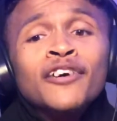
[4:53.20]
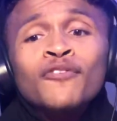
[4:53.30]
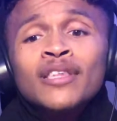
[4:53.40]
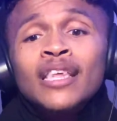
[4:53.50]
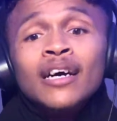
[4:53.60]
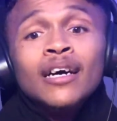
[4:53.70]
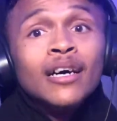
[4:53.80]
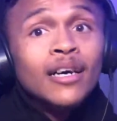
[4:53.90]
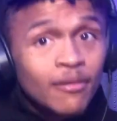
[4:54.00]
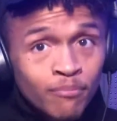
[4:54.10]
with
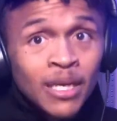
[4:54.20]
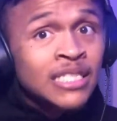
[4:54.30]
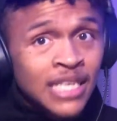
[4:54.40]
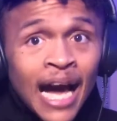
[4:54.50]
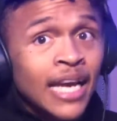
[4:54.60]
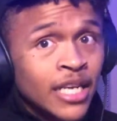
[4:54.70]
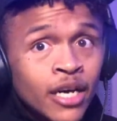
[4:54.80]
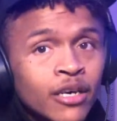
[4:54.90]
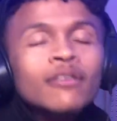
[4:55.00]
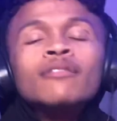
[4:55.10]
the bitch so I
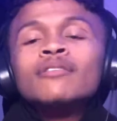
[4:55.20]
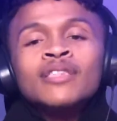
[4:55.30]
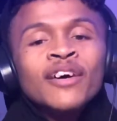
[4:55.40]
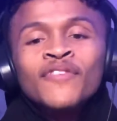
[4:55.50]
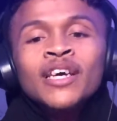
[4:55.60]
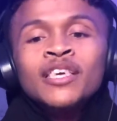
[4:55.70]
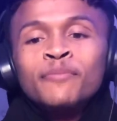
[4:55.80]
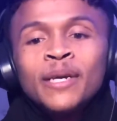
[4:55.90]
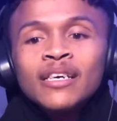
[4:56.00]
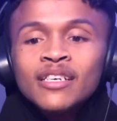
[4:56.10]
know. the I fuck you
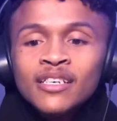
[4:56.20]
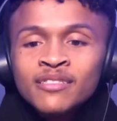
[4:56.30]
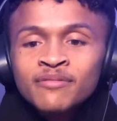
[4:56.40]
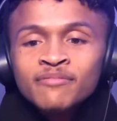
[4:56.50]
mean.